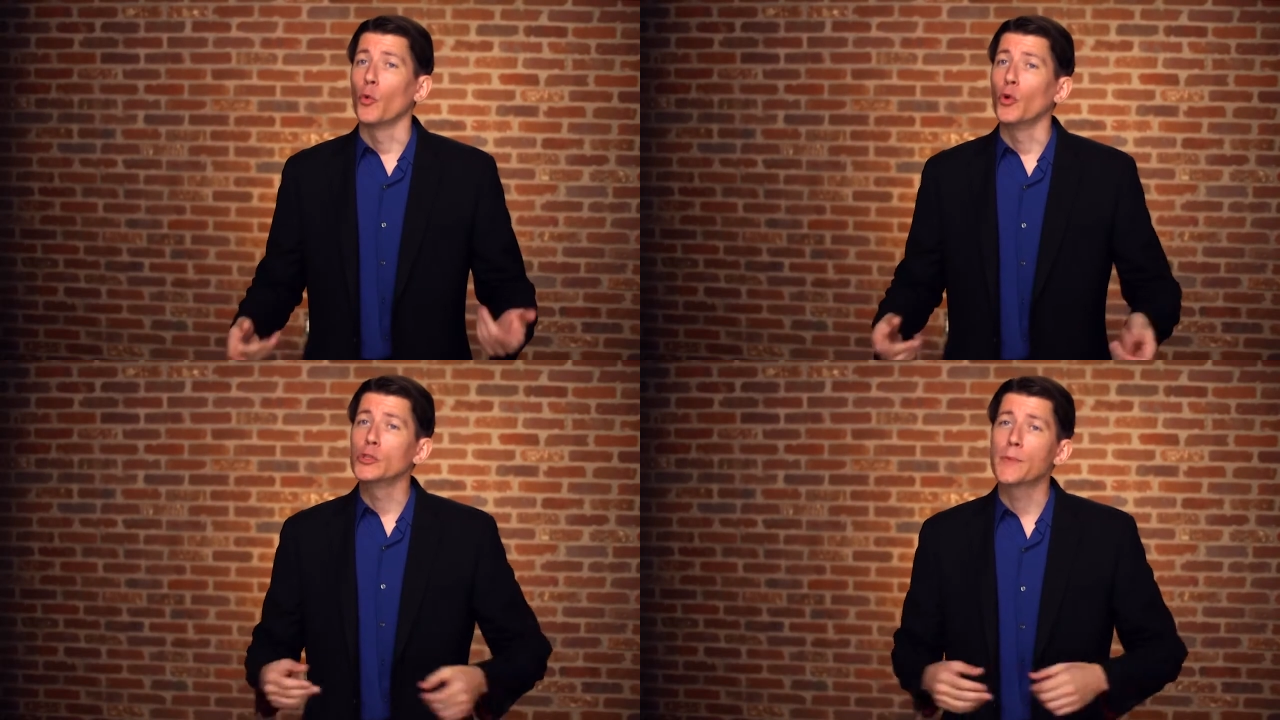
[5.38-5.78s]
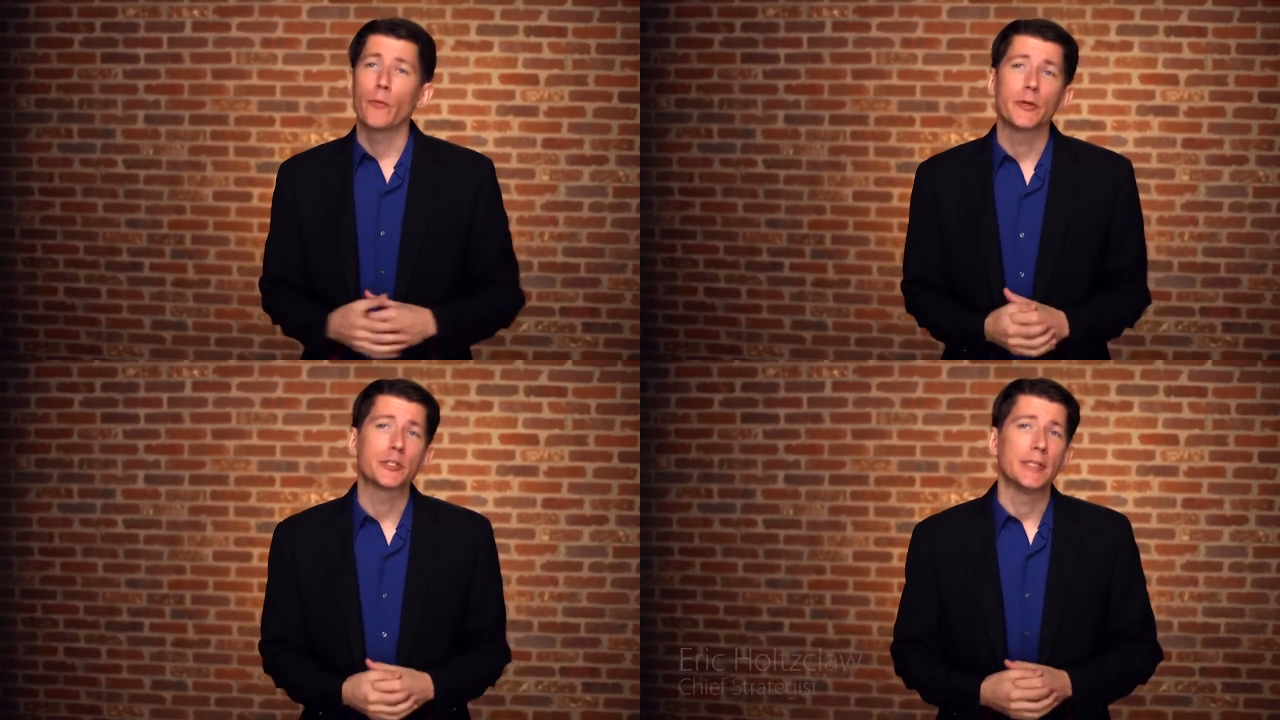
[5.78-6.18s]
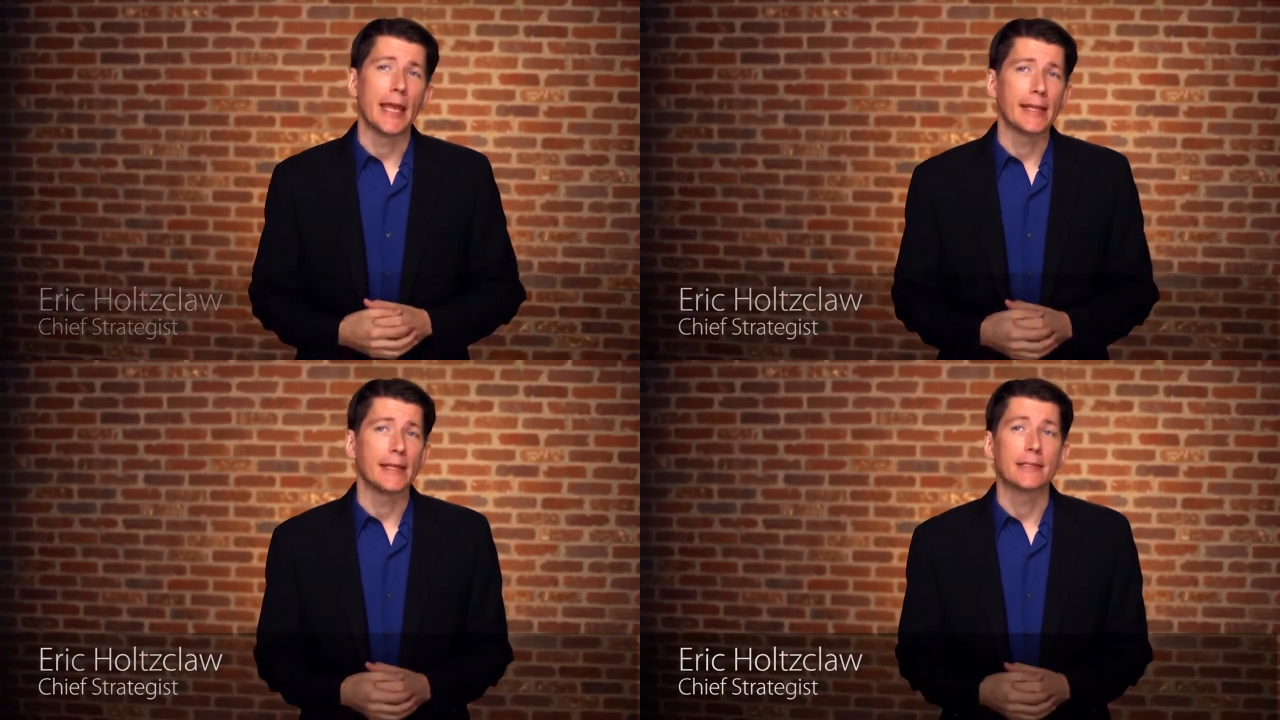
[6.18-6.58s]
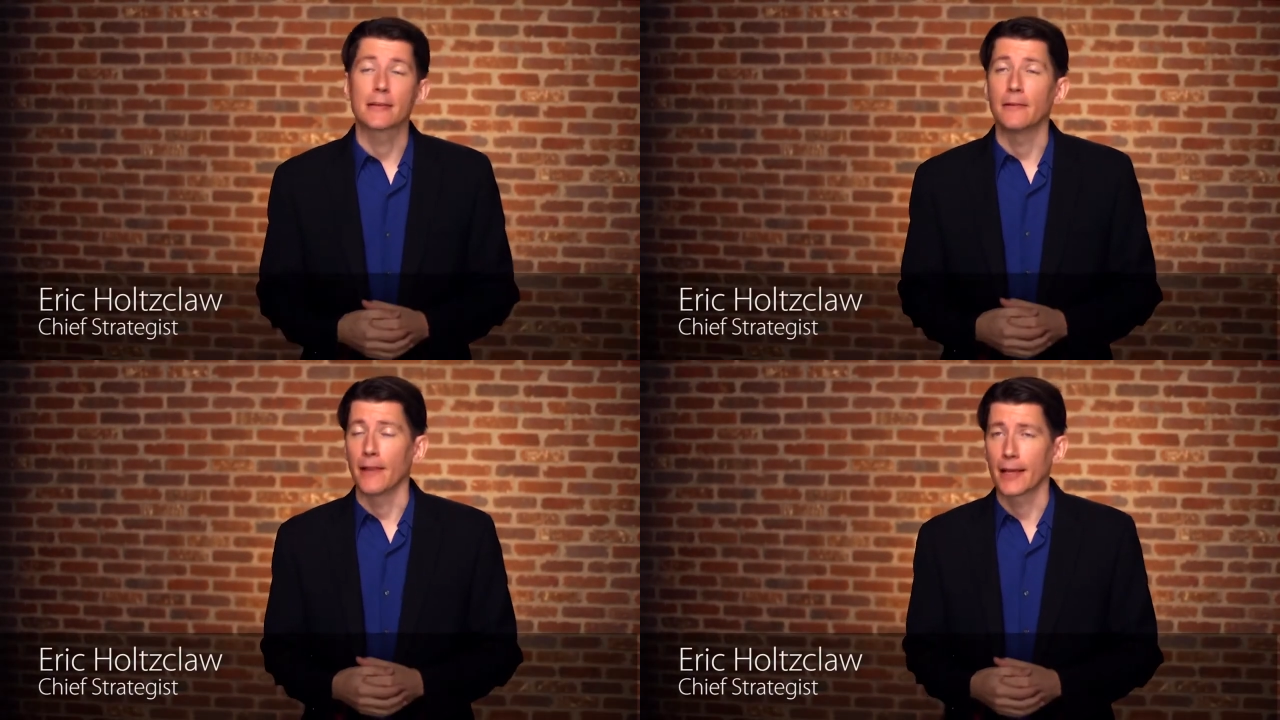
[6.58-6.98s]
rules by which data is
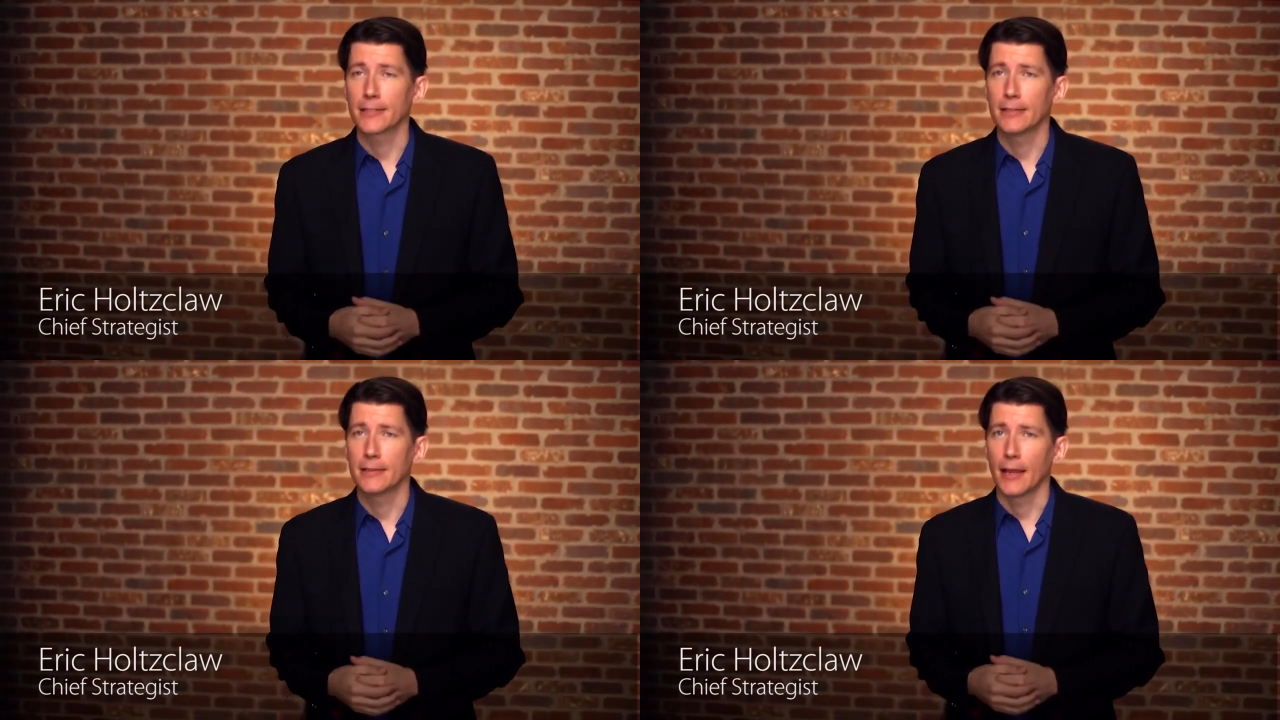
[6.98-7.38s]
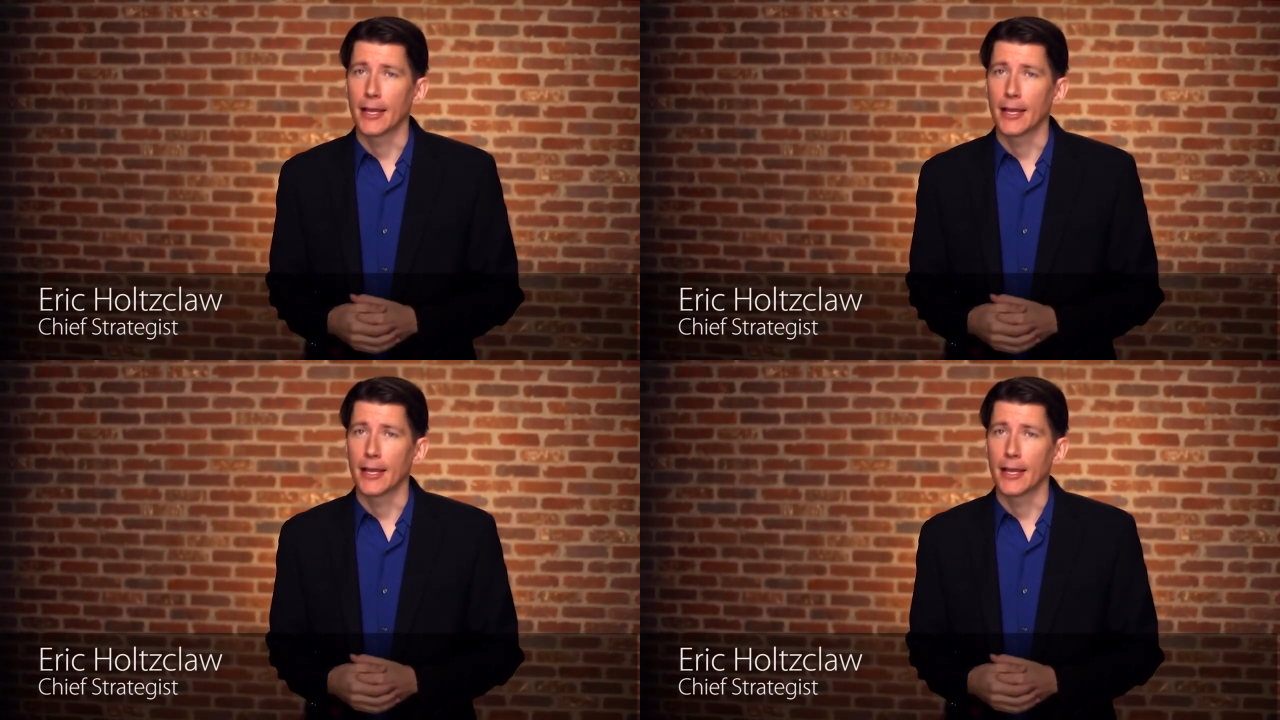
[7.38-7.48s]
collected,